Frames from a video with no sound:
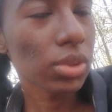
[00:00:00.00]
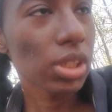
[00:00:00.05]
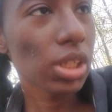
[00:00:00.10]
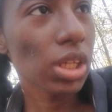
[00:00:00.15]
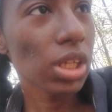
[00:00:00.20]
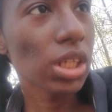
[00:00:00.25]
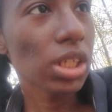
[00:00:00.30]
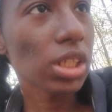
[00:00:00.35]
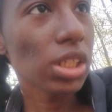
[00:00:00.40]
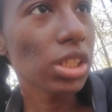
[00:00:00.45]

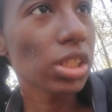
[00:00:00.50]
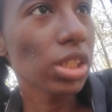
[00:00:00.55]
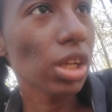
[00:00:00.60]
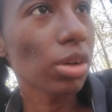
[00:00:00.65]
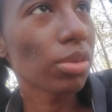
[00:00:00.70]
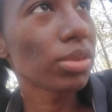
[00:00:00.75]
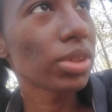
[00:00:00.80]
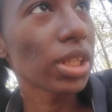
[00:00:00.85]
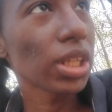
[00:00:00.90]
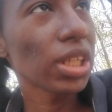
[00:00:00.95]
anything
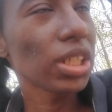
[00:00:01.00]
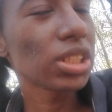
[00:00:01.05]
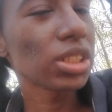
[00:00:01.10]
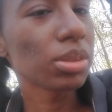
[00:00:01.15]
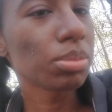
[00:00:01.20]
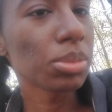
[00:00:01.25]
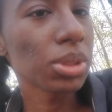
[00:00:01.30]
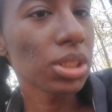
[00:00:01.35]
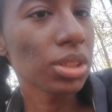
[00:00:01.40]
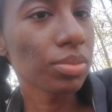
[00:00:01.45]
y'all wanna ask
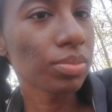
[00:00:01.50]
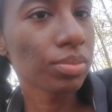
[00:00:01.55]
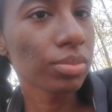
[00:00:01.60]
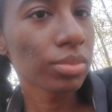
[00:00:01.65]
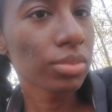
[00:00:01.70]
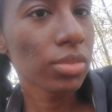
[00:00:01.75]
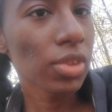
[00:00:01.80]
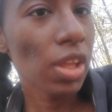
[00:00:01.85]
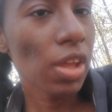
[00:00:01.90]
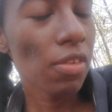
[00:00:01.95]
me,
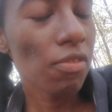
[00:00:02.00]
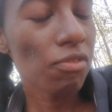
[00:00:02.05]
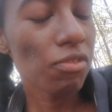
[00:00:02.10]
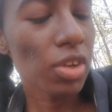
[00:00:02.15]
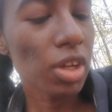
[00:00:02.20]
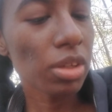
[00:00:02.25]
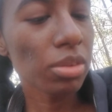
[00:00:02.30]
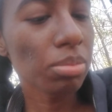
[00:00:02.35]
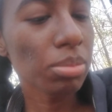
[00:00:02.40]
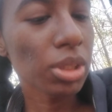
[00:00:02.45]

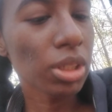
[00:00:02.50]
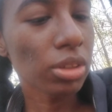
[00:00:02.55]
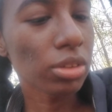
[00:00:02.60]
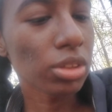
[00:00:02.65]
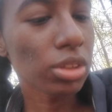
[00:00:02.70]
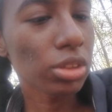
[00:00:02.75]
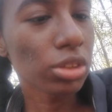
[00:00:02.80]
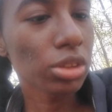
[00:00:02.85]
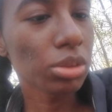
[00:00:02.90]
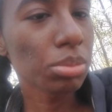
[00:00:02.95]
follow me on
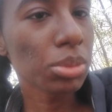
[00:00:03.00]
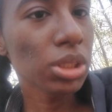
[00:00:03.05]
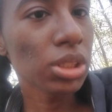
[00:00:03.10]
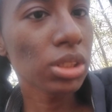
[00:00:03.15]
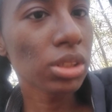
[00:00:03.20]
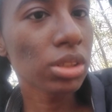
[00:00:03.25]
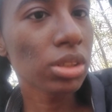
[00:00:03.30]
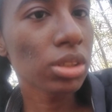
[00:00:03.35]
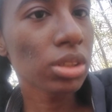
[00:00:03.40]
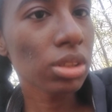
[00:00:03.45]
social
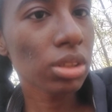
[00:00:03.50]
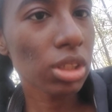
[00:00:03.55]
media,